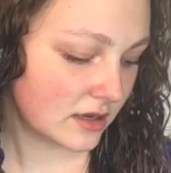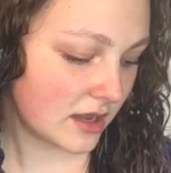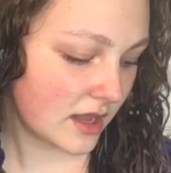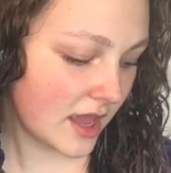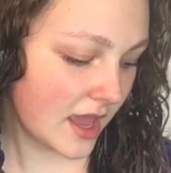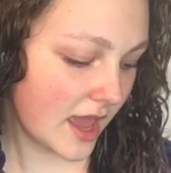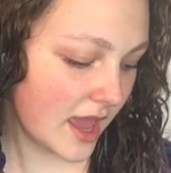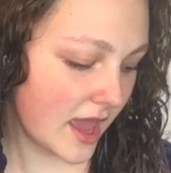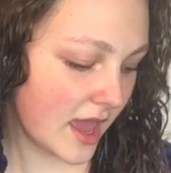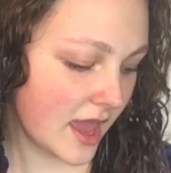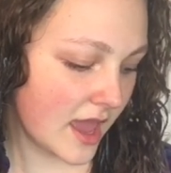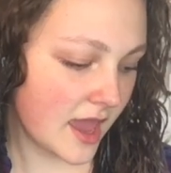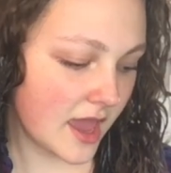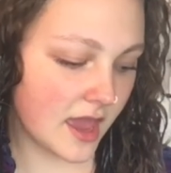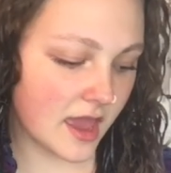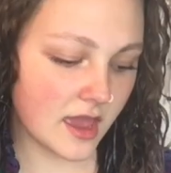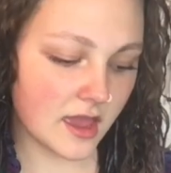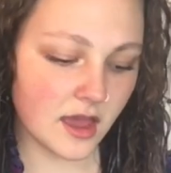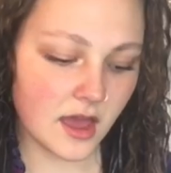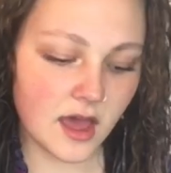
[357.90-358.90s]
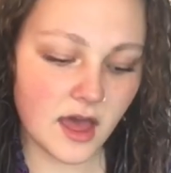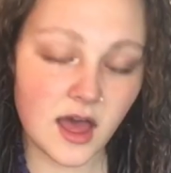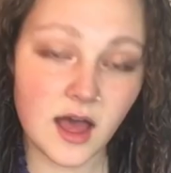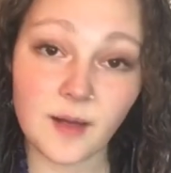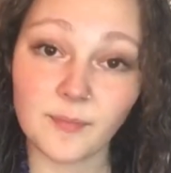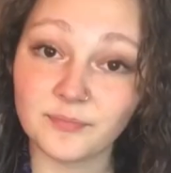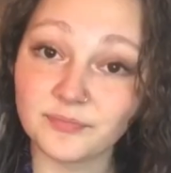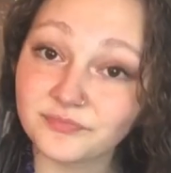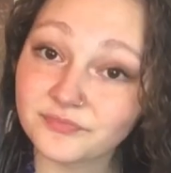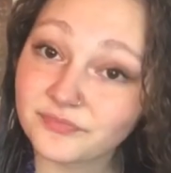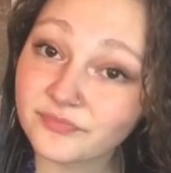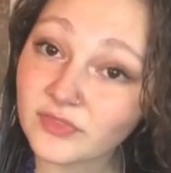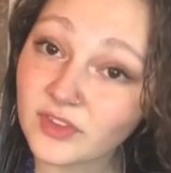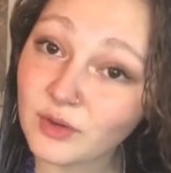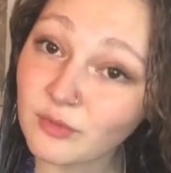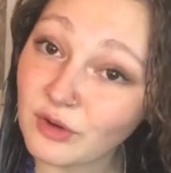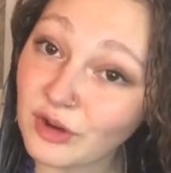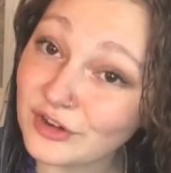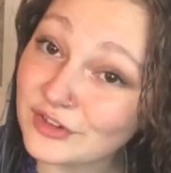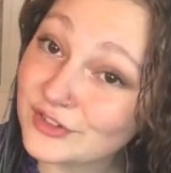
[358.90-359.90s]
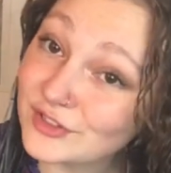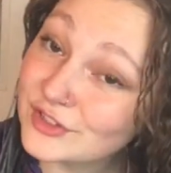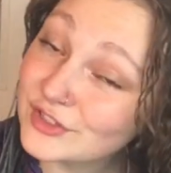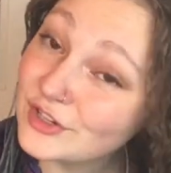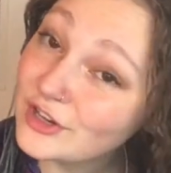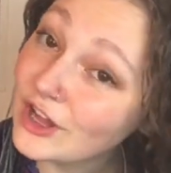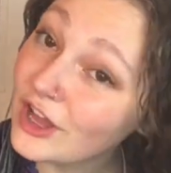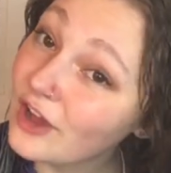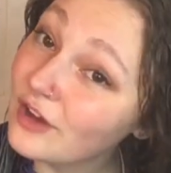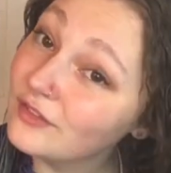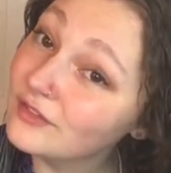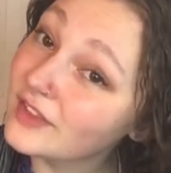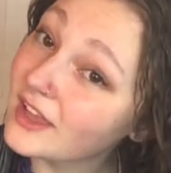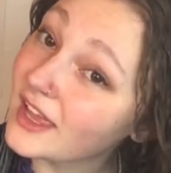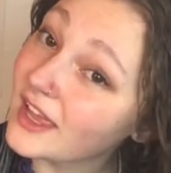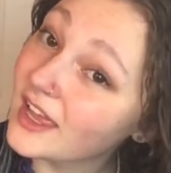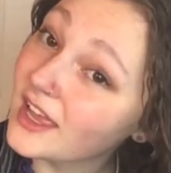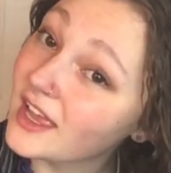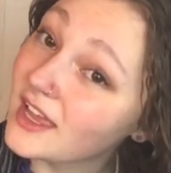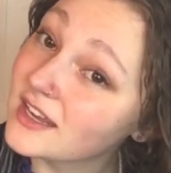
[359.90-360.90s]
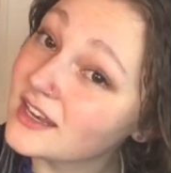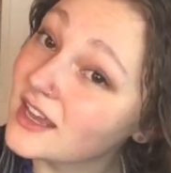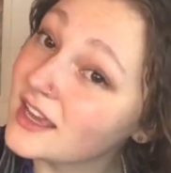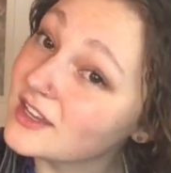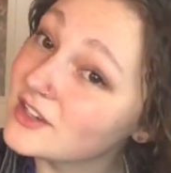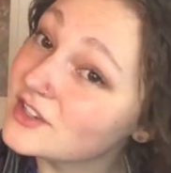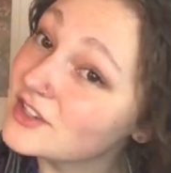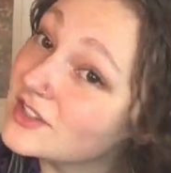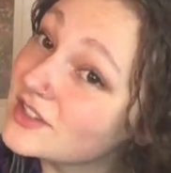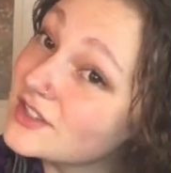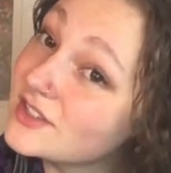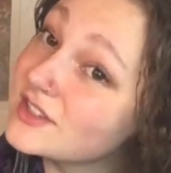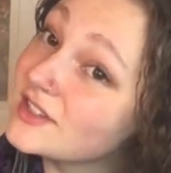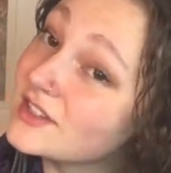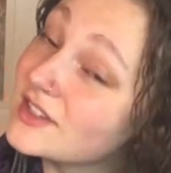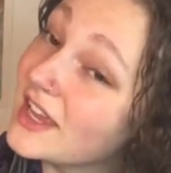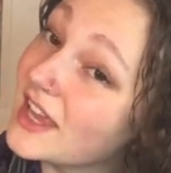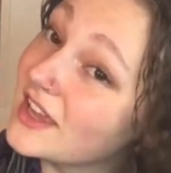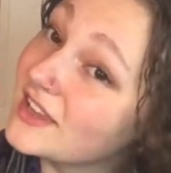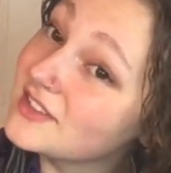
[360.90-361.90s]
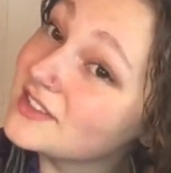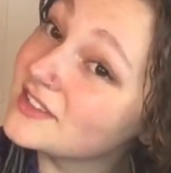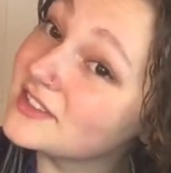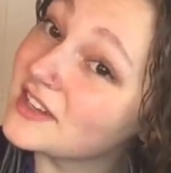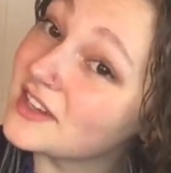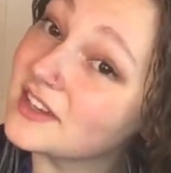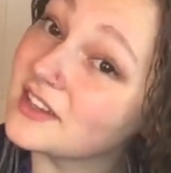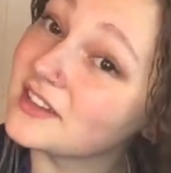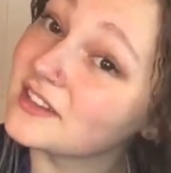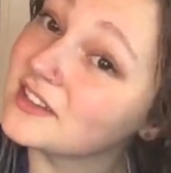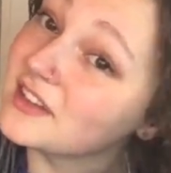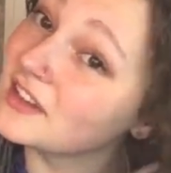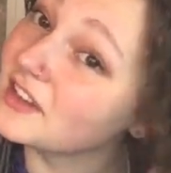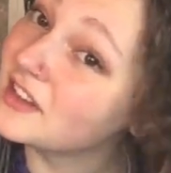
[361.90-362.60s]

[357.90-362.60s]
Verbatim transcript: a um, rehearsal studio and I just kissed and a